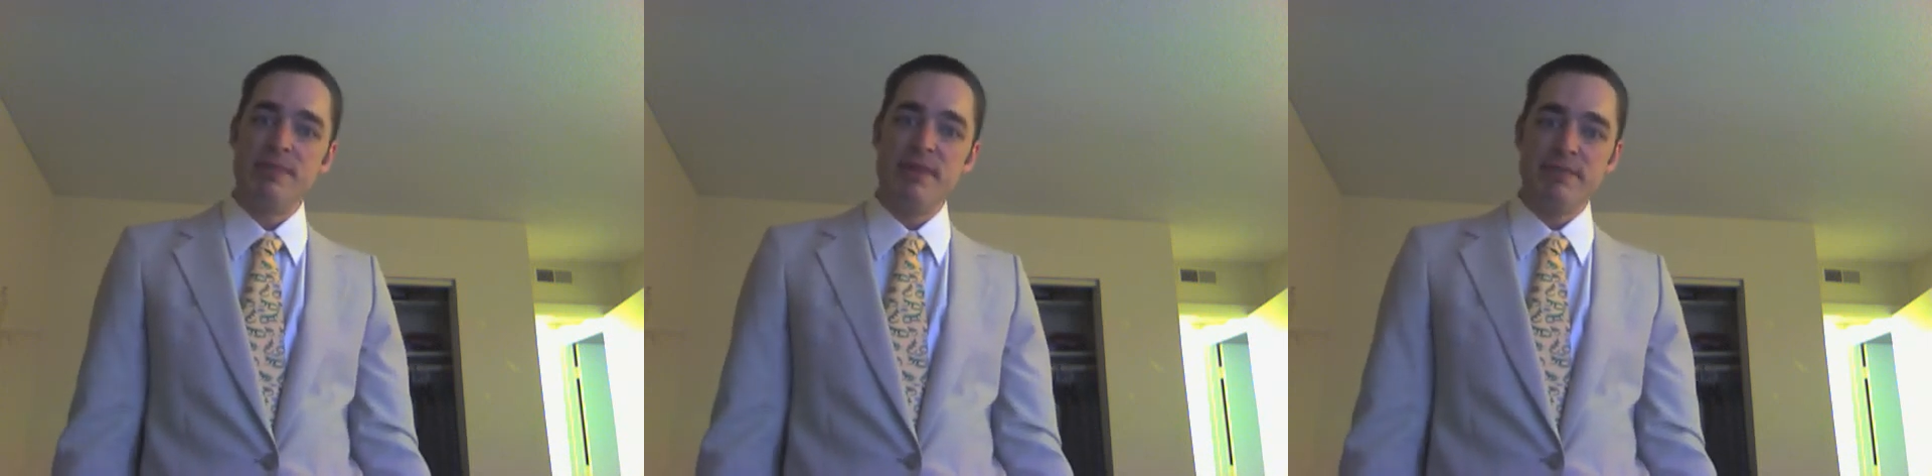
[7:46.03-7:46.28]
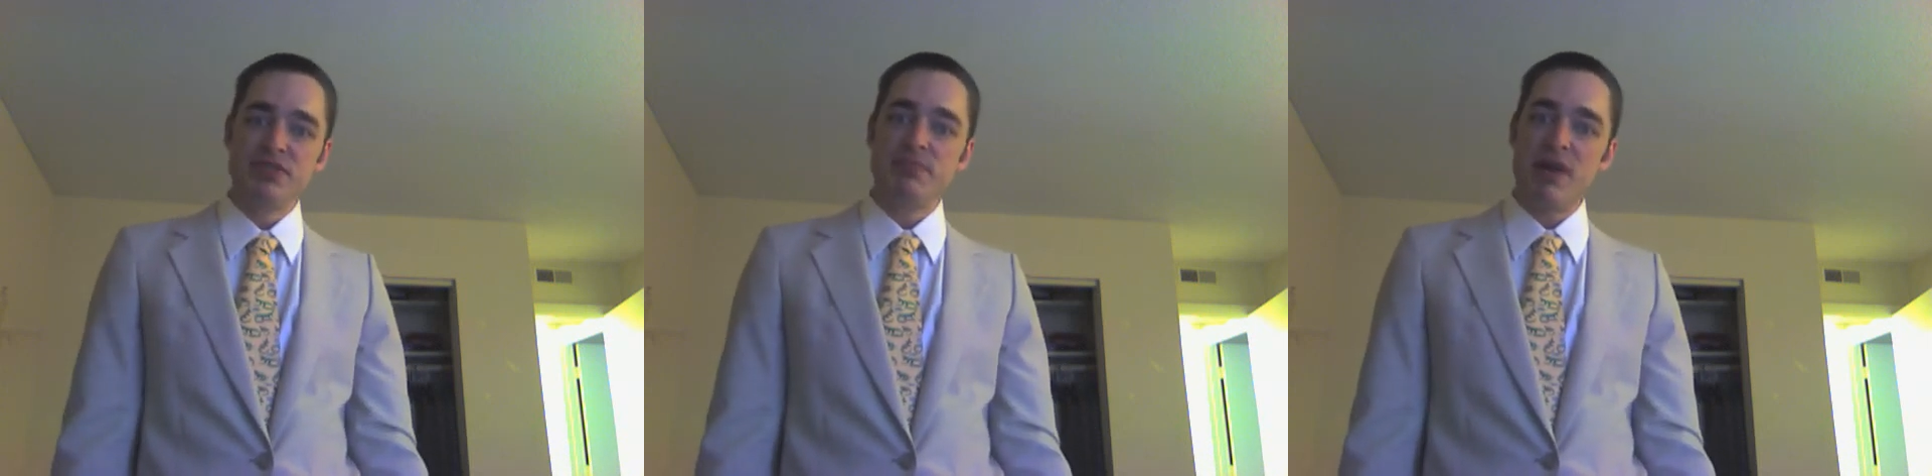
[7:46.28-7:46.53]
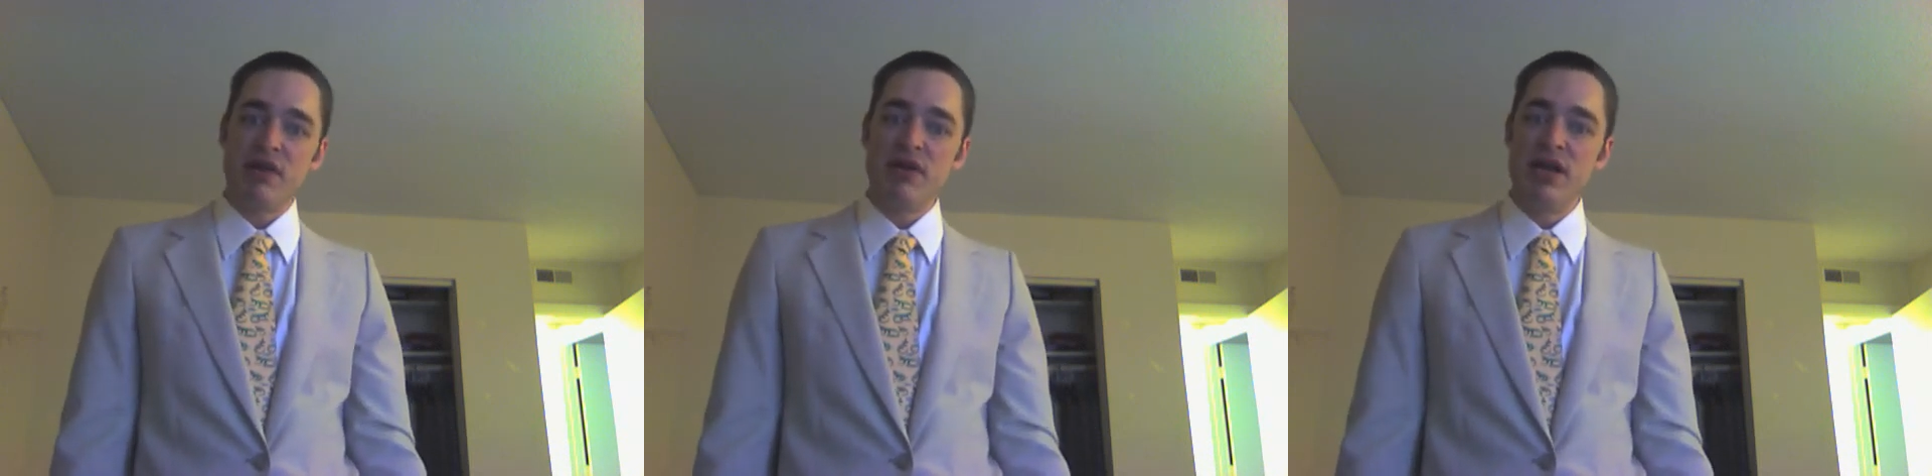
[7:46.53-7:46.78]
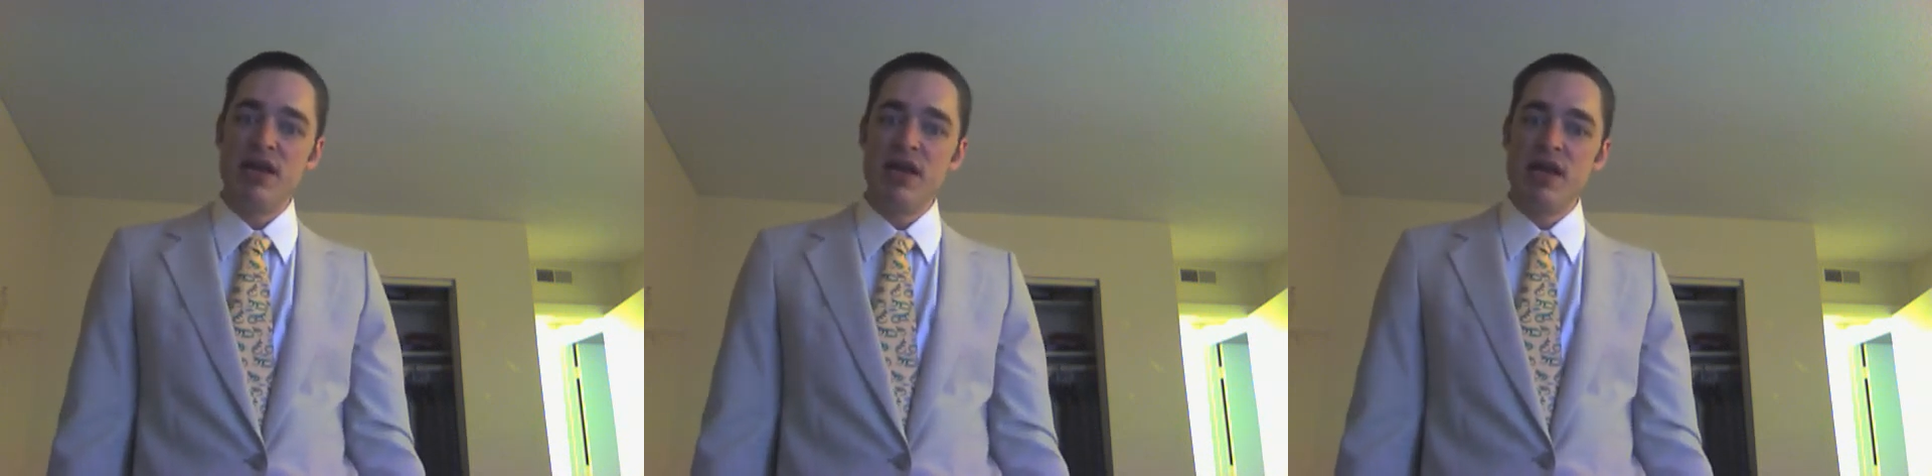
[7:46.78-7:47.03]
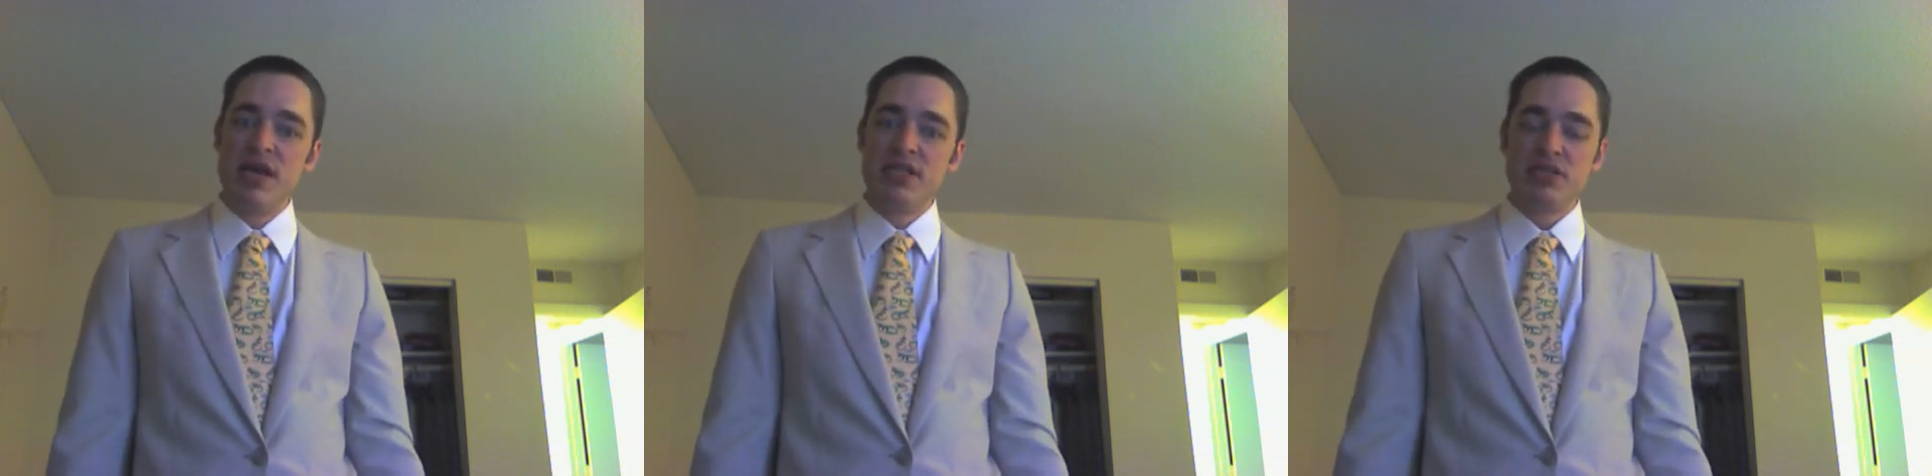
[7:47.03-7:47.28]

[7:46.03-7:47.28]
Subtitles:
people smell it.